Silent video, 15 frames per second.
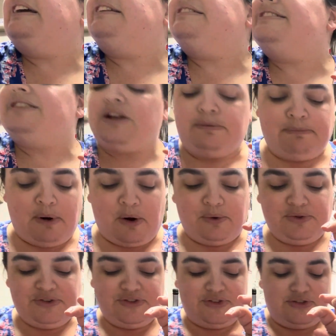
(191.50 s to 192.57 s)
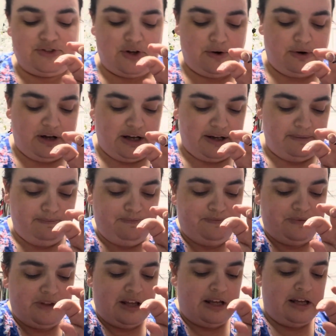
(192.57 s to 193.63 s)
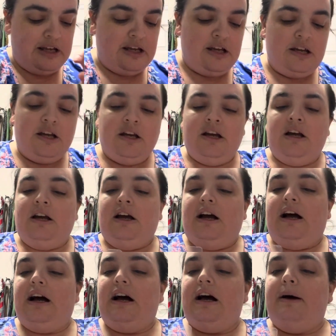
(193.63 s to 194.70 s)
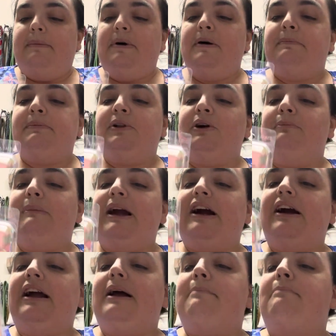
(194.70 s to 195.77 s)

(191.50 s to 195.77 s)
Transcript: since They're both so good. Um, Plumeria